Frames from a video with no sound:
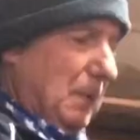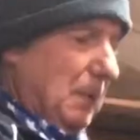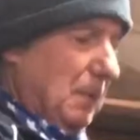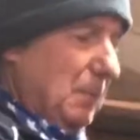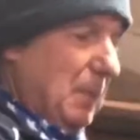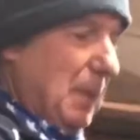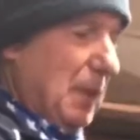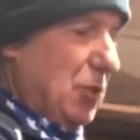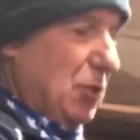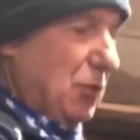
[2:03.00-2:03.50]

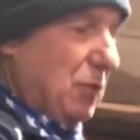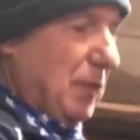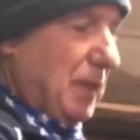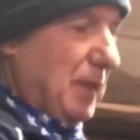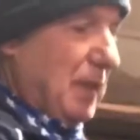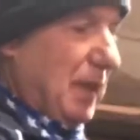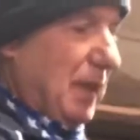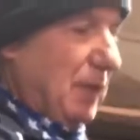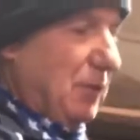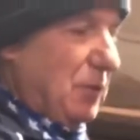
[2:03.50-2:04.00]
Measure it
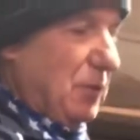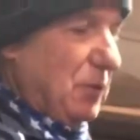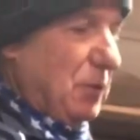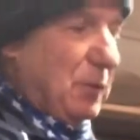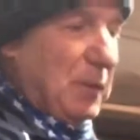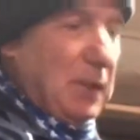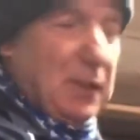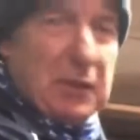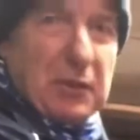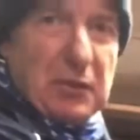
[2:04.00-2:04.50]
down to the
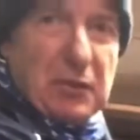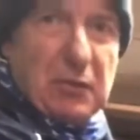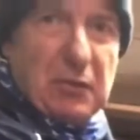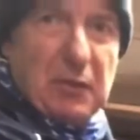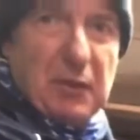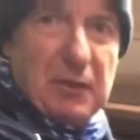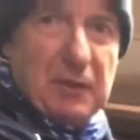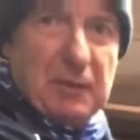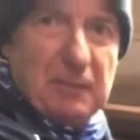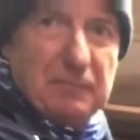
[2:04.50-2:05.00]
window
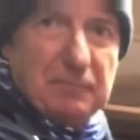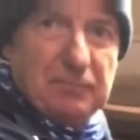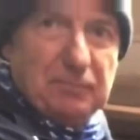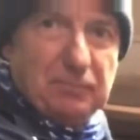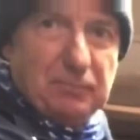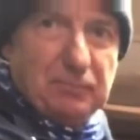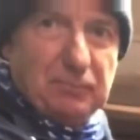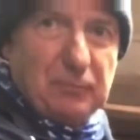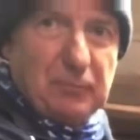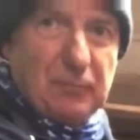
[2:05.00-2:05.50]
screen.
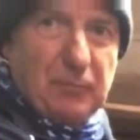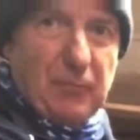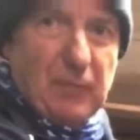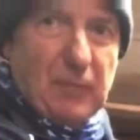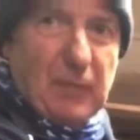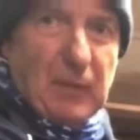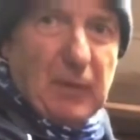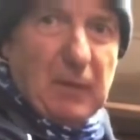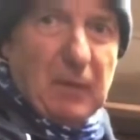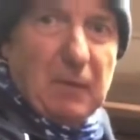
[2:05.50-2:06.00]

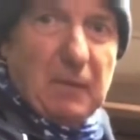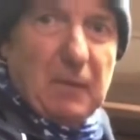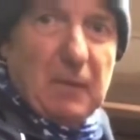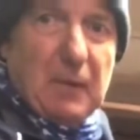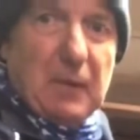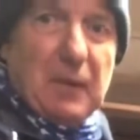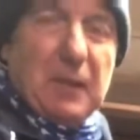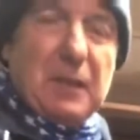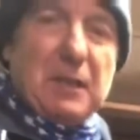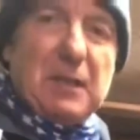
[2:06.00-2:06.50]

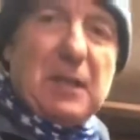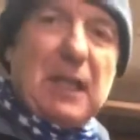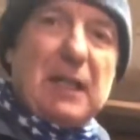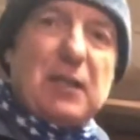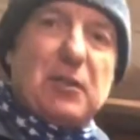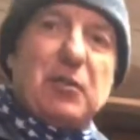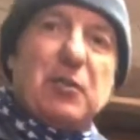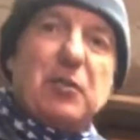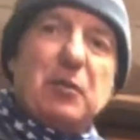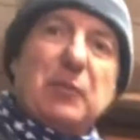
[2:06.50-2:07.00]

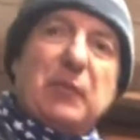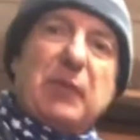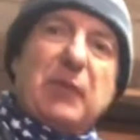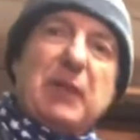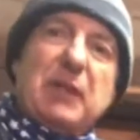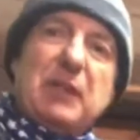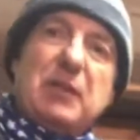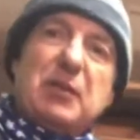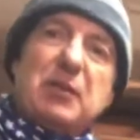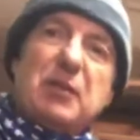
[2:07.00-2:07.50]
Attach
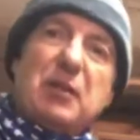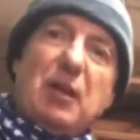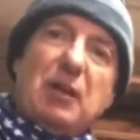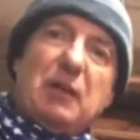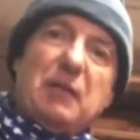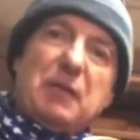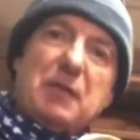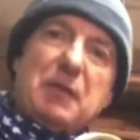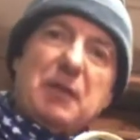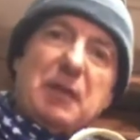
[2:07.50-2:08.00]
something
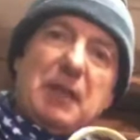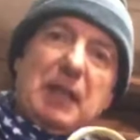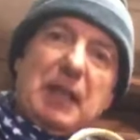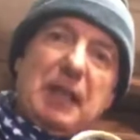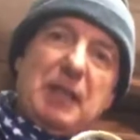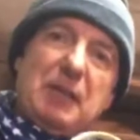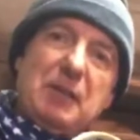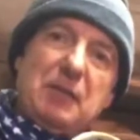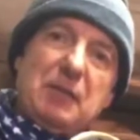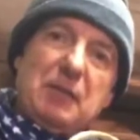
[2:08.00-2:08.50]
soft to the
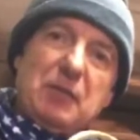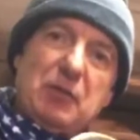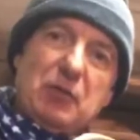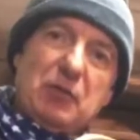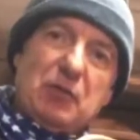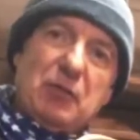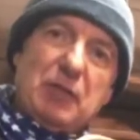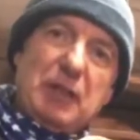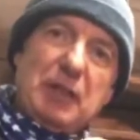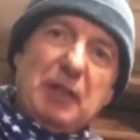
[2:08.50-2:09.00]
end of the
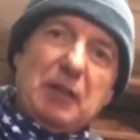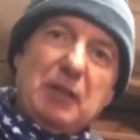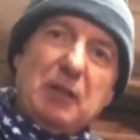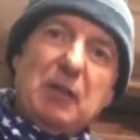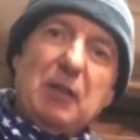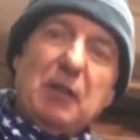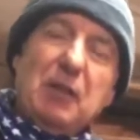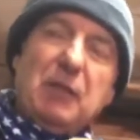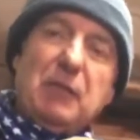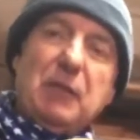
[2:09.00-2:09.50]
string.
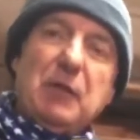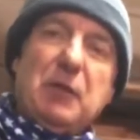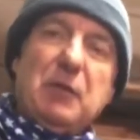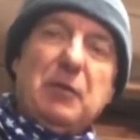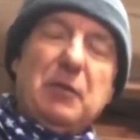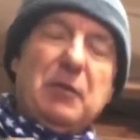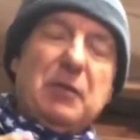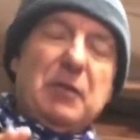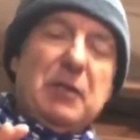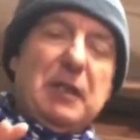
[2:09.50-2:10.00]
I've
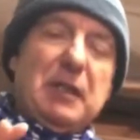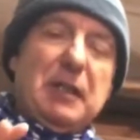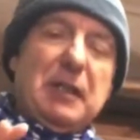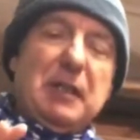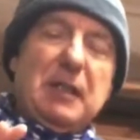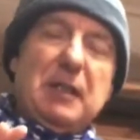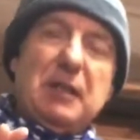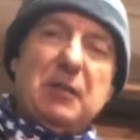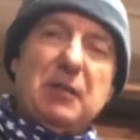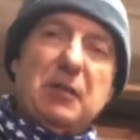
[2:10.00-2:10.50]
used the
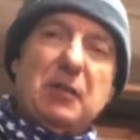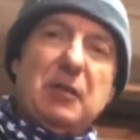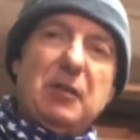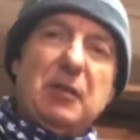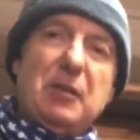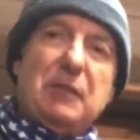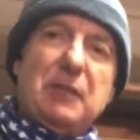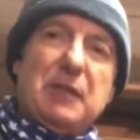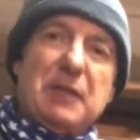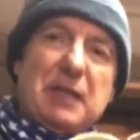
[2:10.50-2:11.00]

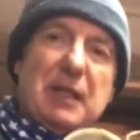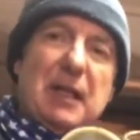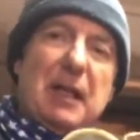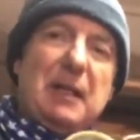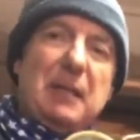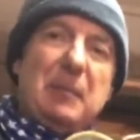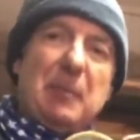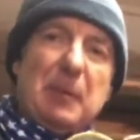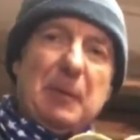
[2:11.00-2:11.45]
inside of a tape,